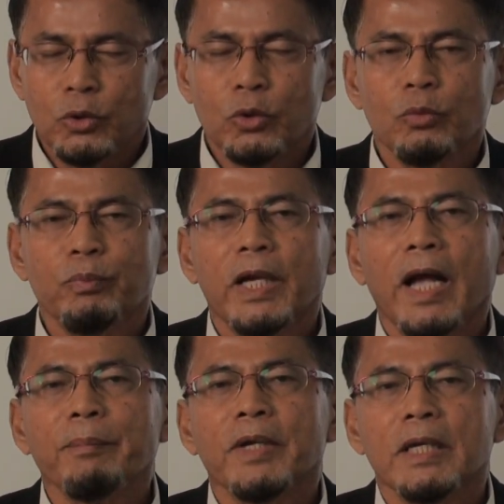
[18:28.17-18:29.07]
to
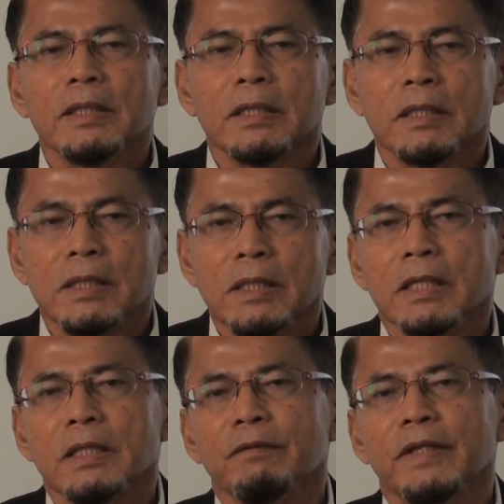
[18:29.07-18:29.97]
become His
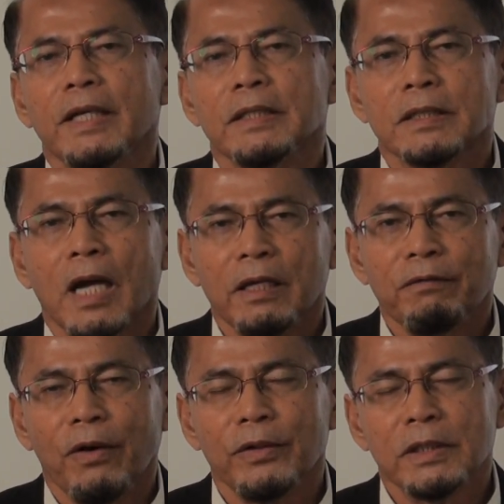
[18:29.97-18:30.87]
sincere servant as His
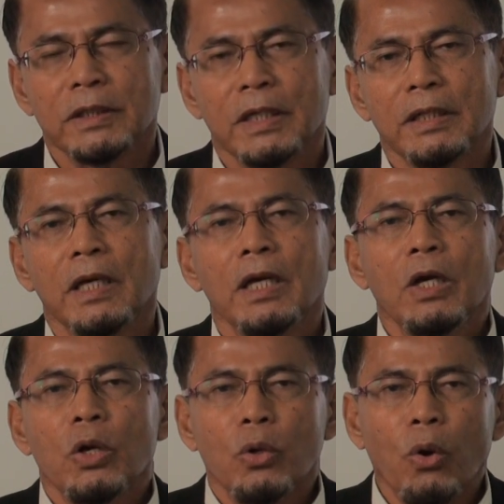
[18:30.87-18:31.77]
Khalifa on this earth,
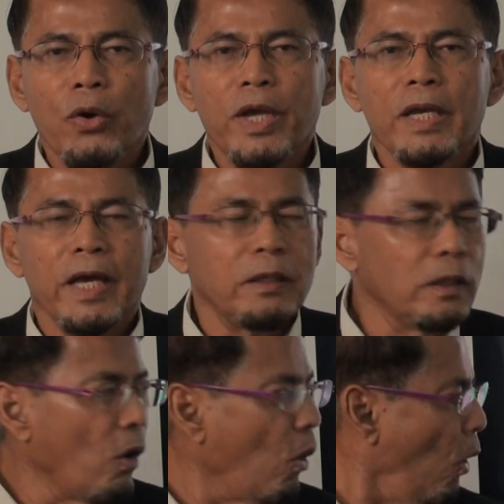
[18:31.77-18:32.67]
knowing that
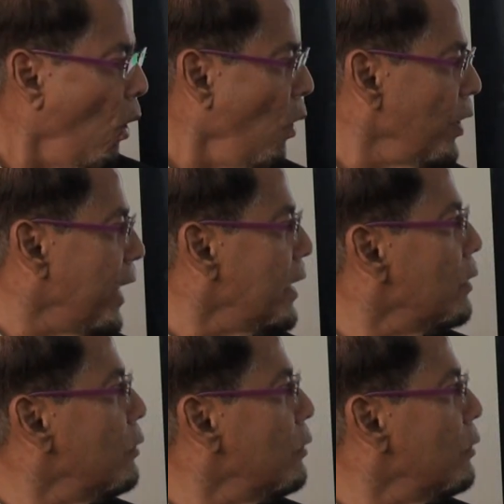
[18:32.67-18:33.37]
all that